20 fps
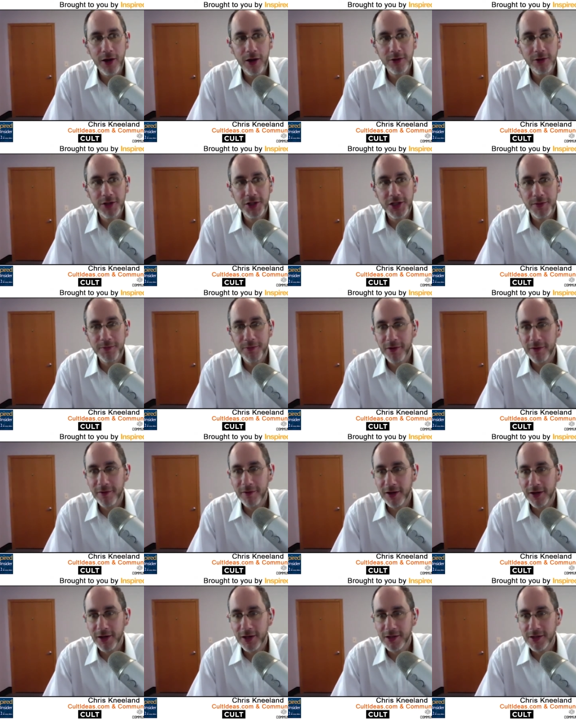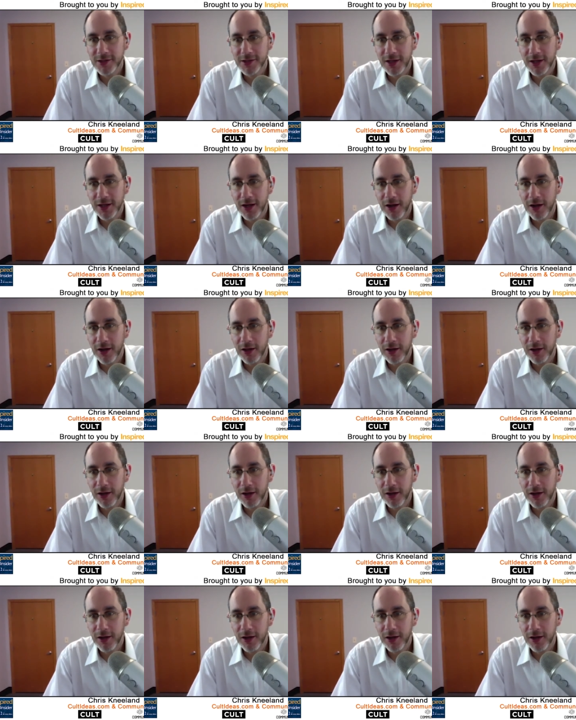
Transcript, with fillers: ownership over it because they all